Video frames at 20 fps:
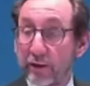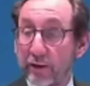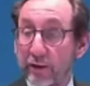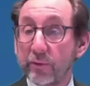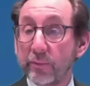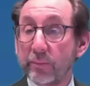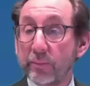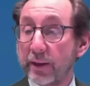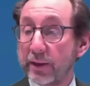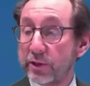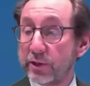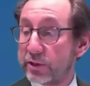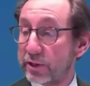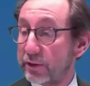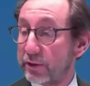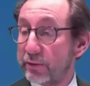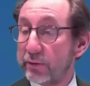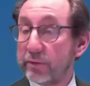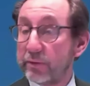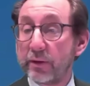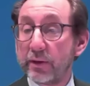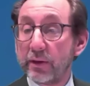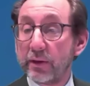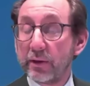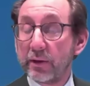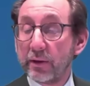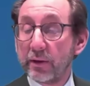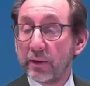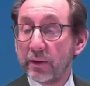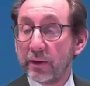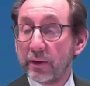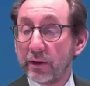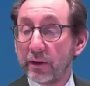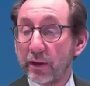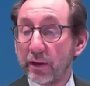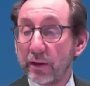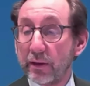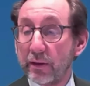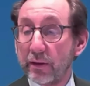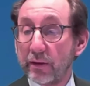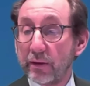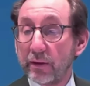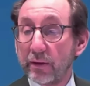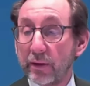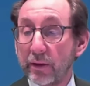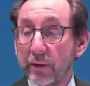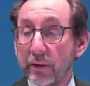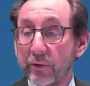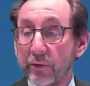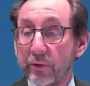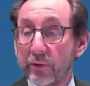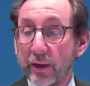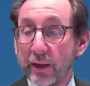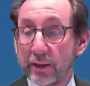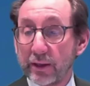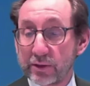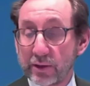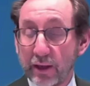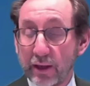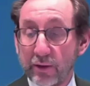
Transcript: on page 2. And let's go